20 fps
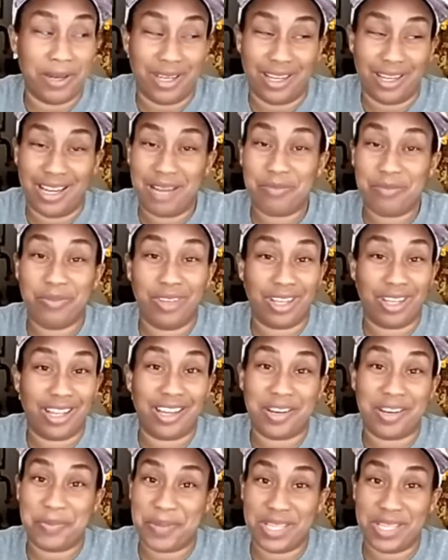But I'm
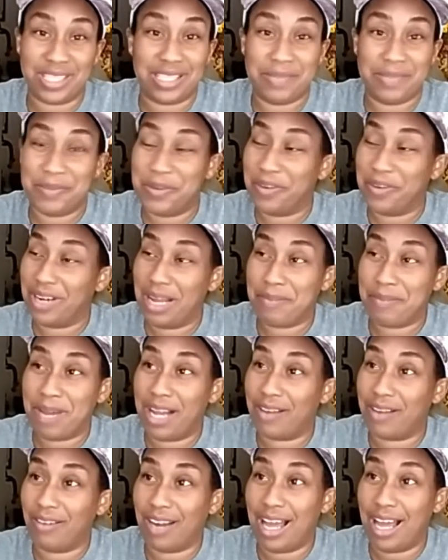really in a pissy mood, and I'm
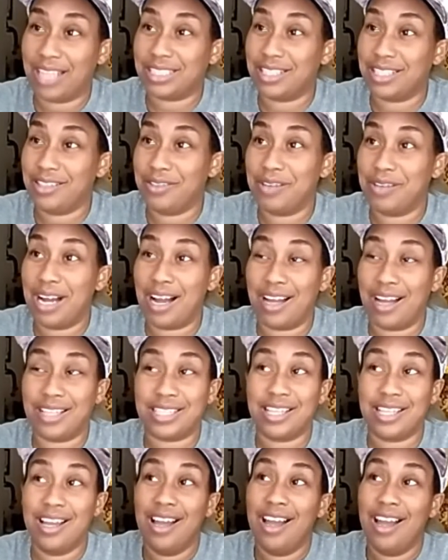not gonna lie to you
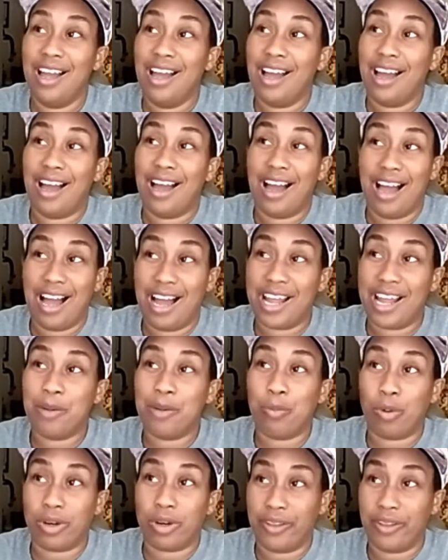guys. I
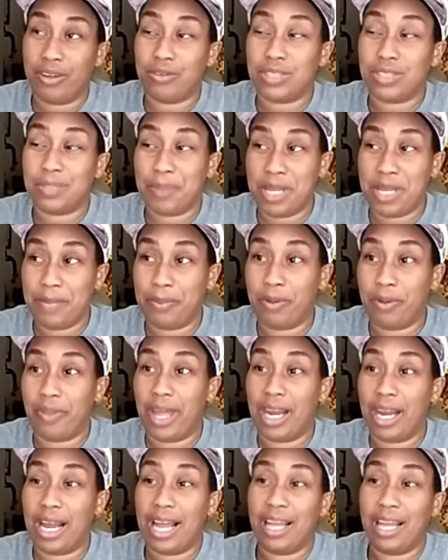am one of those people
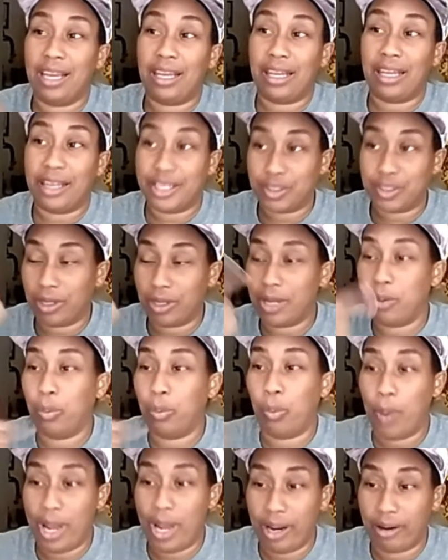that I
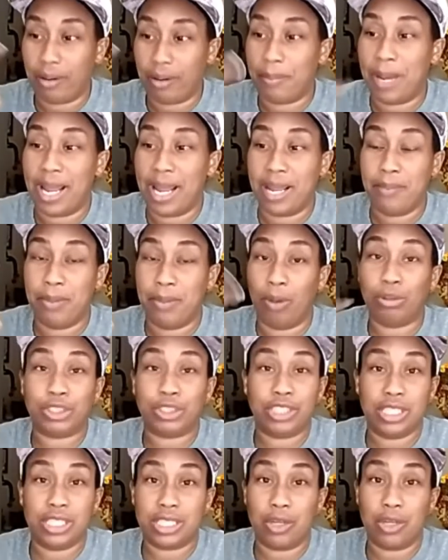literally wear my
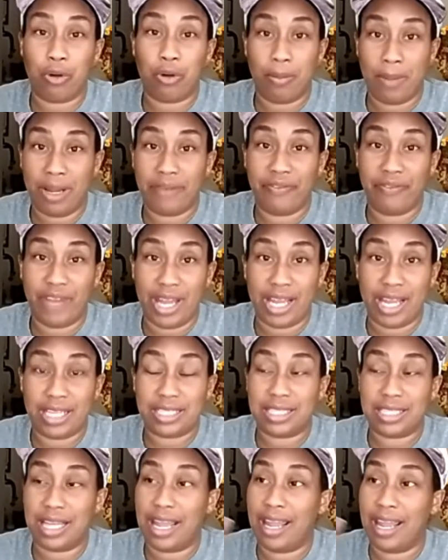emotions on my
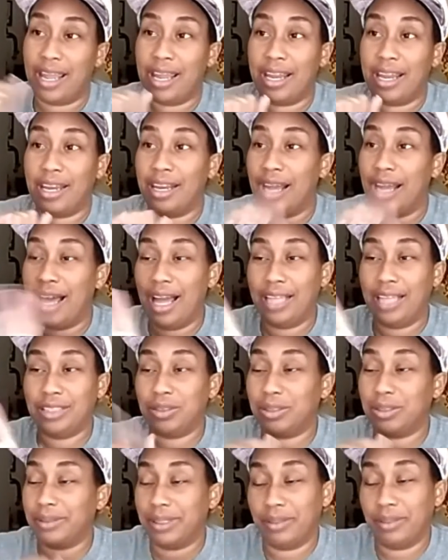face. And
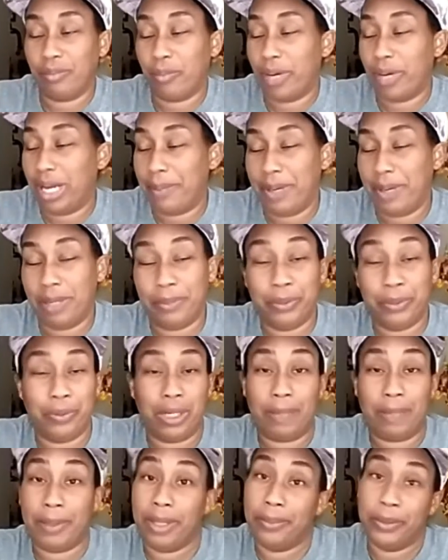I when I'm in a
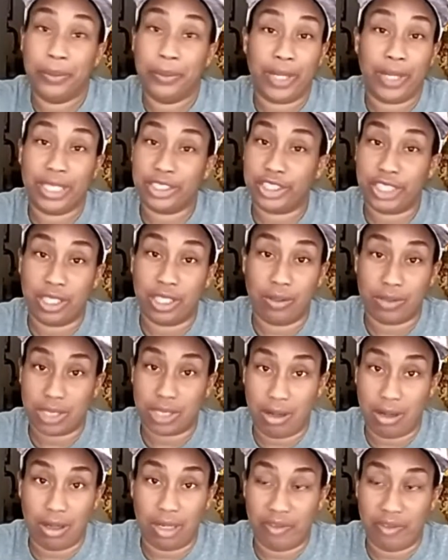mood, I'm in a mood. It shows
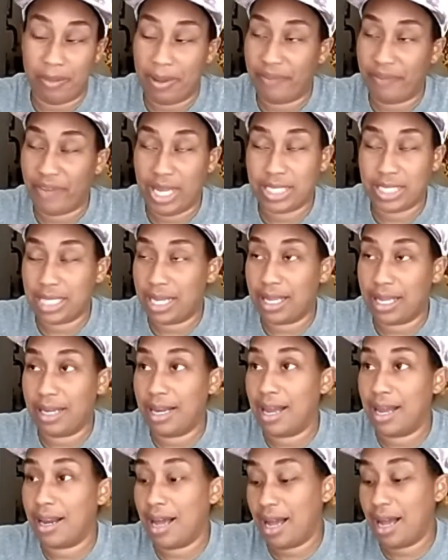all over my face. I
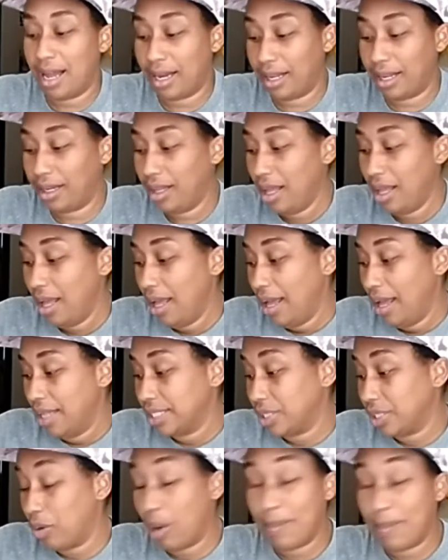cannot hide it.
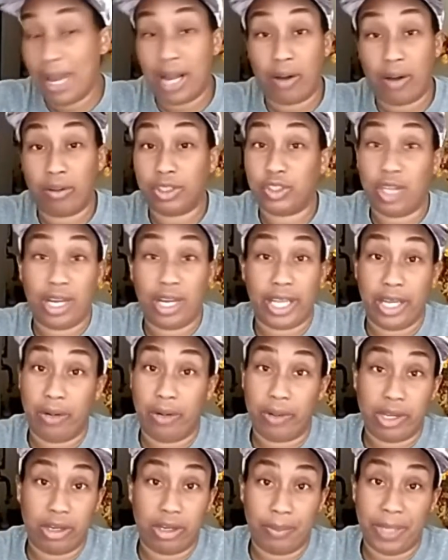So I'm not gonna try to
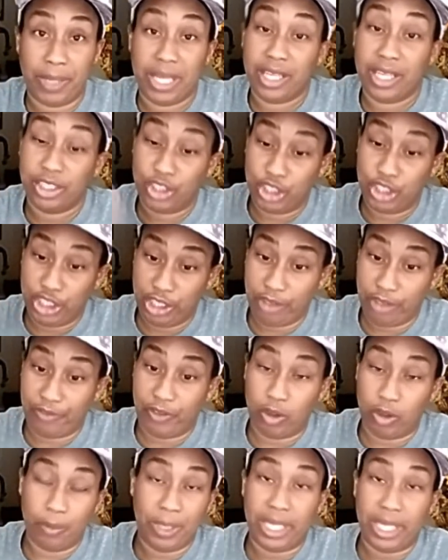get on here and be
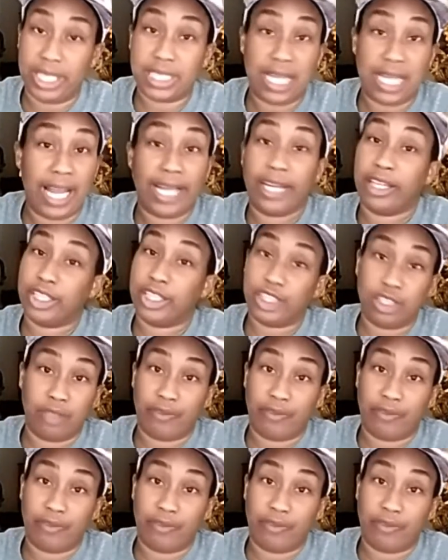cheerful because I ain't in a